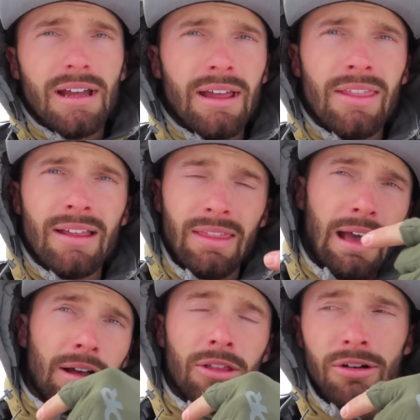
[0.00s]
And then
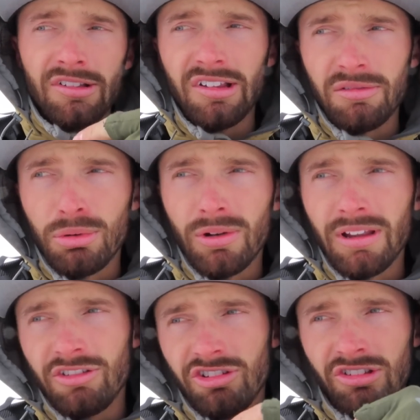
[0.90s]
that other six
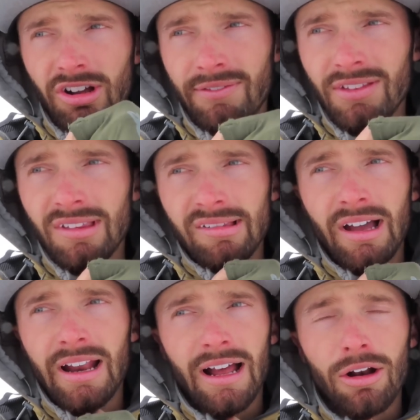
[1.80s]
point is just off this
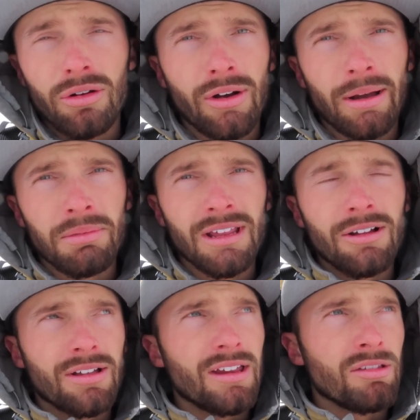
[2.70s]
side. I don't know how many
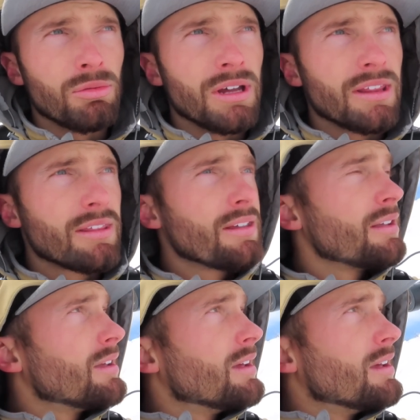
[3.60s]
elk he's with,
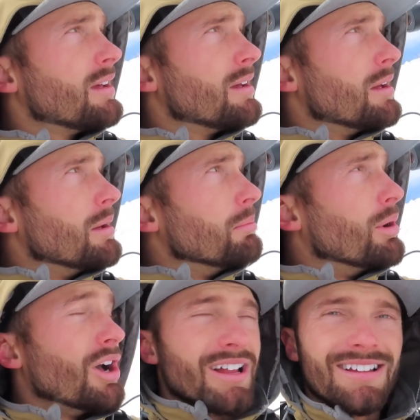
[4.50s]

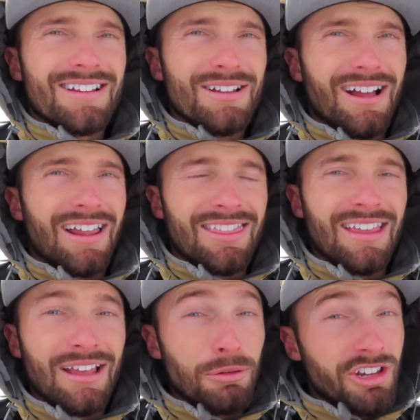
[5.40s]
but I
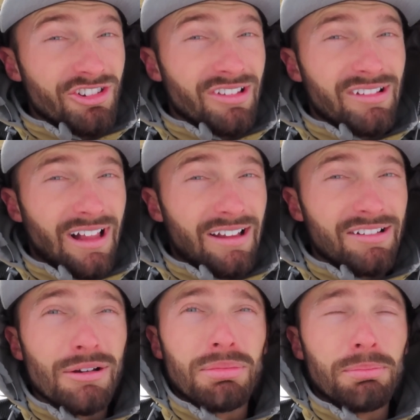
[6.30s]
think we just
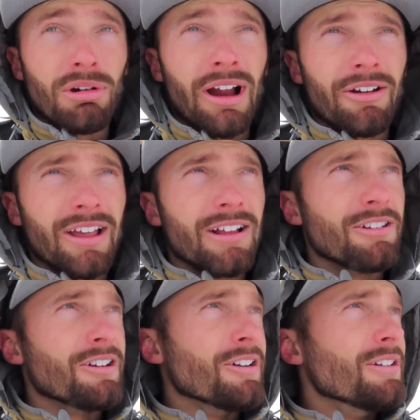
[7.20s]
glassed up a brown
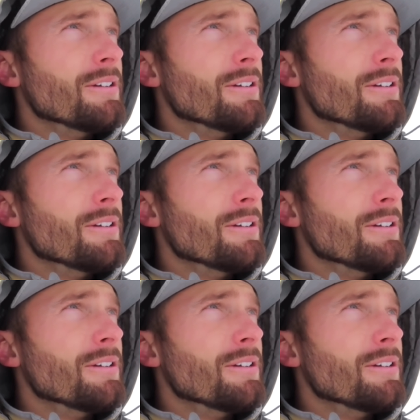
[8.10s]
antler.